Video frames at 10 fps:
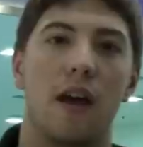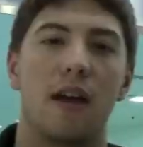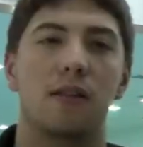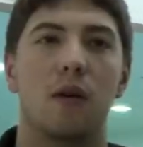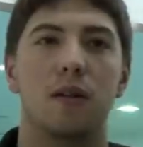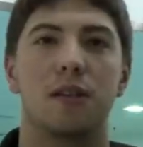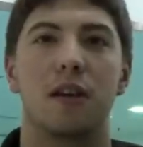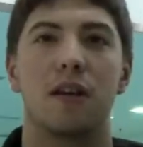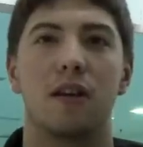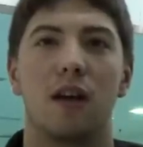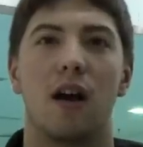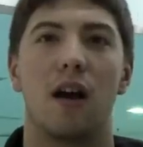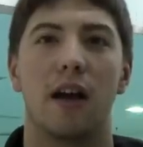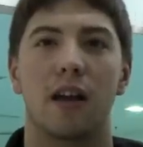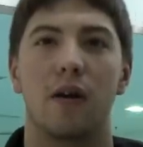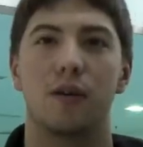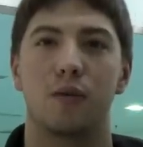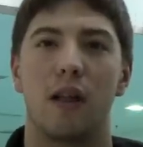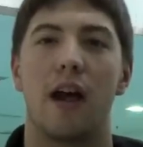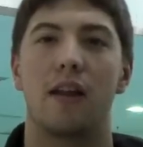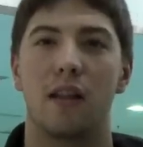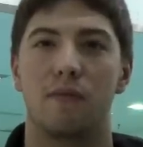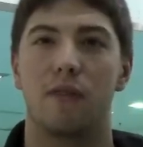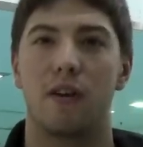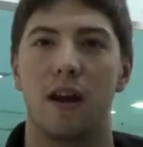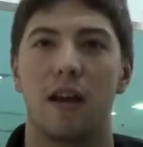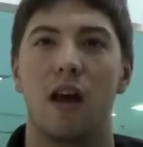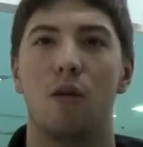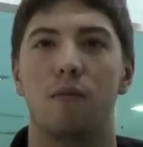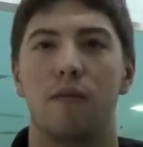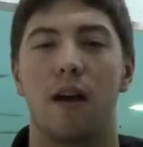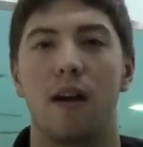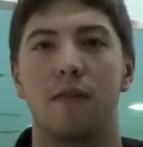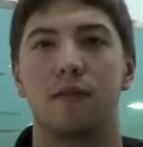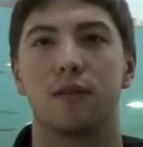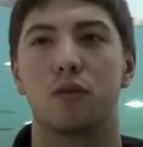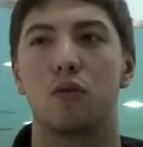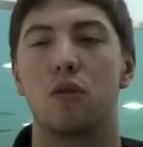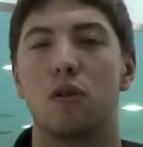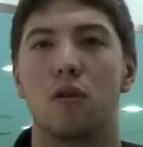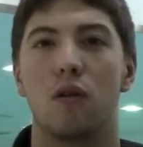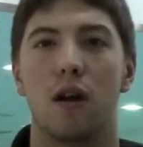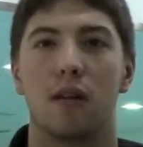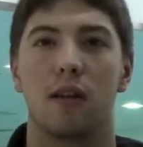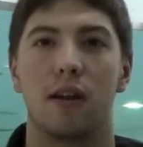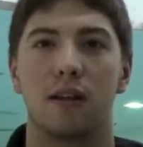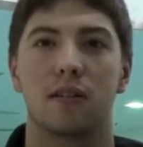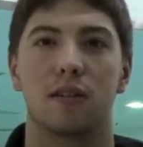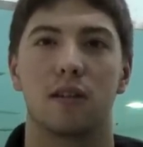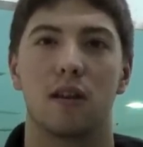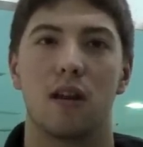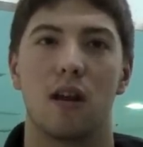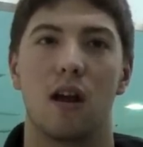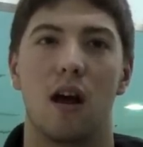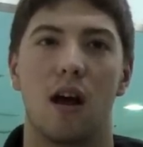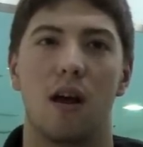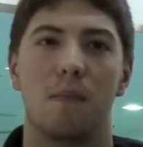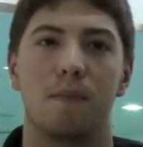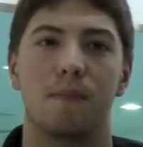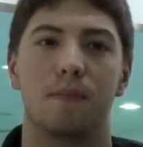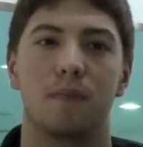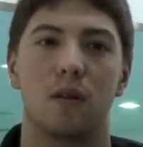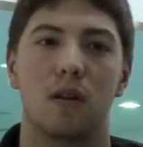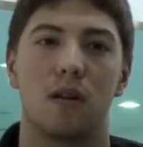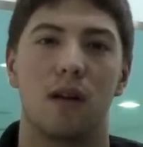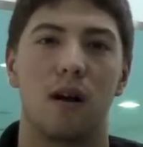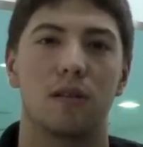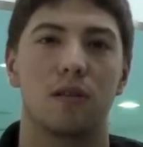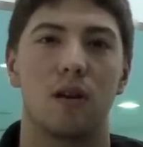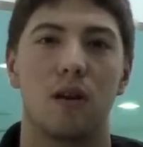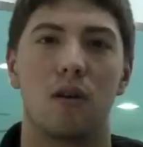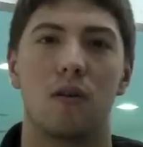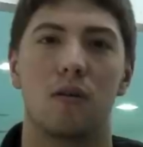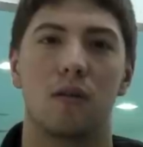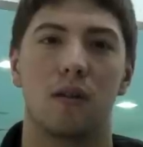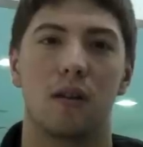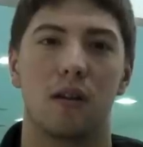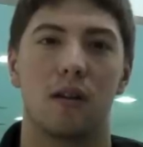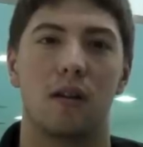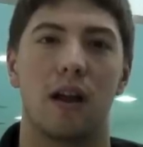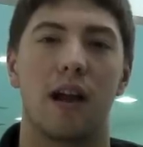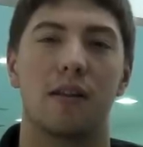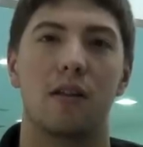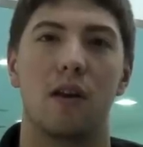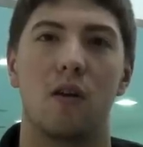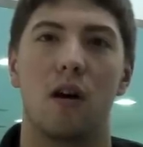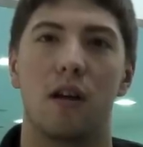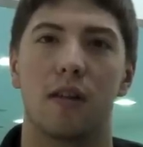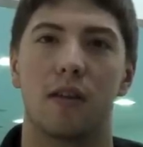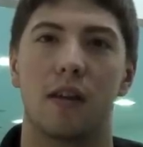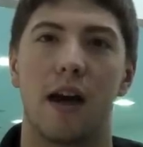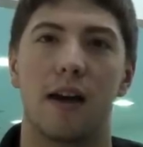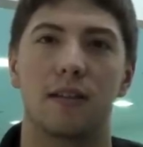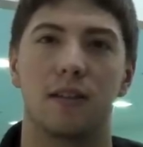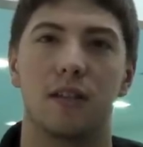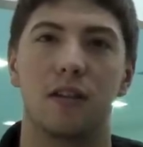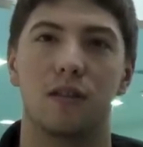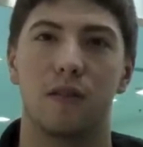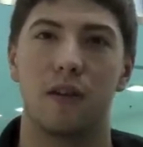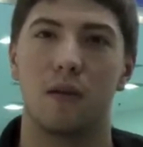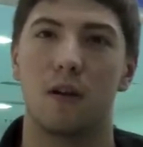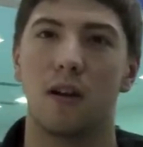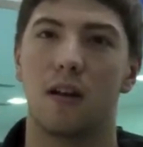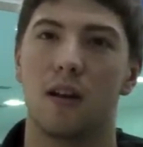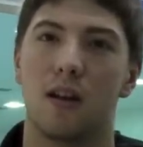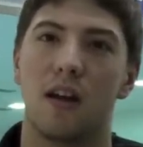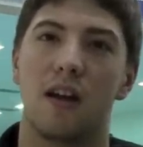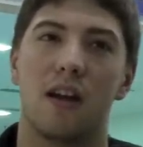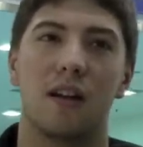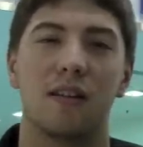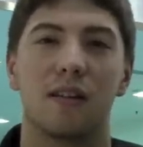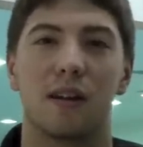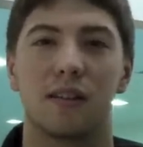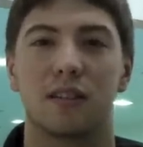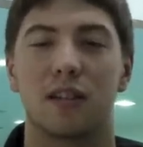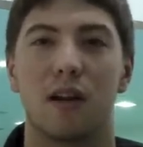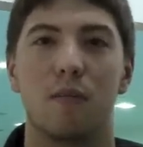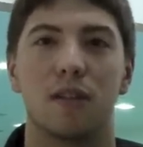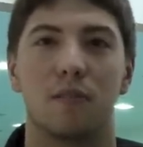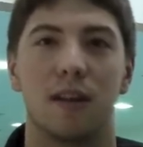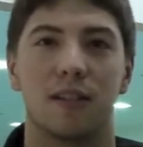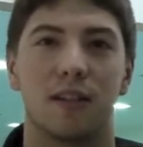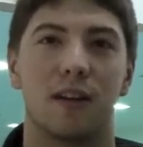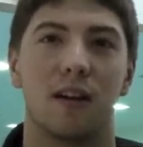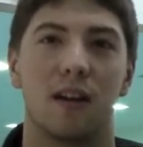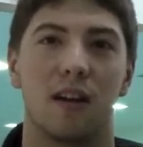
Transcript: Yeah, it's always good. Uh, I can always rely on them for any help if I have school or athletics. Um, also, I got to know all like the guys, the seniors very well and just kind of miss them next year.